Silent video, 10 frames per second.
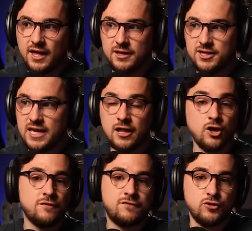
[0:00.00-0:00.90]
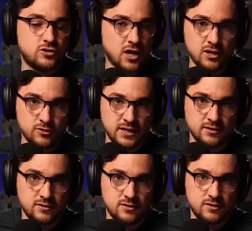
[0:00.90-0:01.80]
yellow food
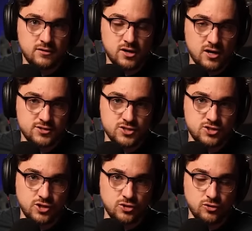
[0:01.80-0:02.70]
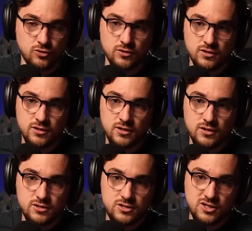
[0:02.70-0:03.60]
coloring causes you
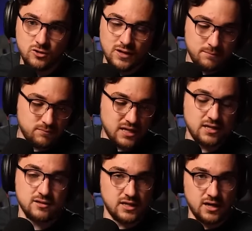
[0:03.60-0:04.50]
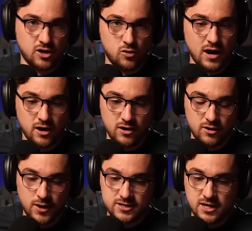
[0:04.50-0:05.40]
to immediately acquire
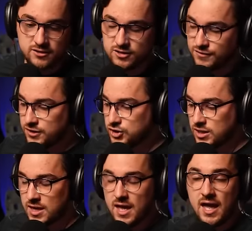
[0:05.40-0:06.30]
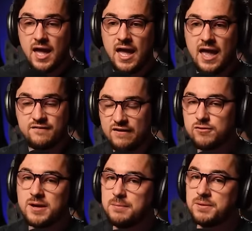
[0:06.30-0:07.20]
erectile dysfunction, if
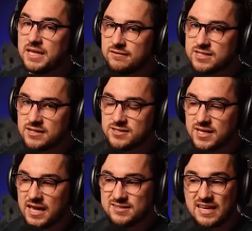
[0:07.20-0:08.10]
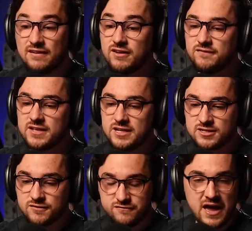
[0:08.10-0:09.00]
everybody believes that's the case, even if it
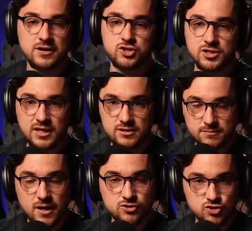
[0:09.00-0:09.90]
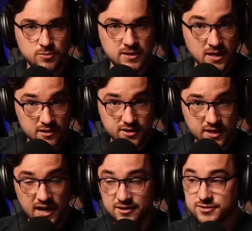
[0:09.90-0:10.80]
is factually, demonstrably not the
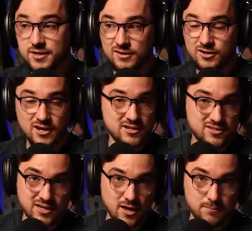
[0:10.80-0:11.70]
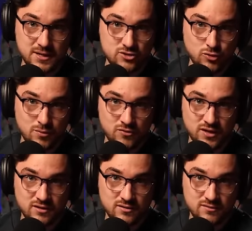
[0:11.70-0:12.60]
case, you're going to see companies
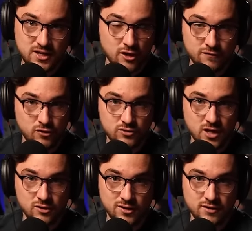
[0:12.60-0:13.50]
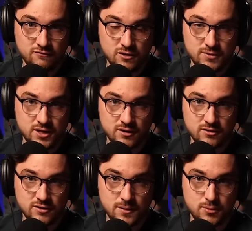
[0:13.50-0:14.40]
removing yellow food coloring from their,
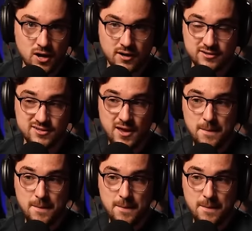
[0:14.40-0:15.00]
their products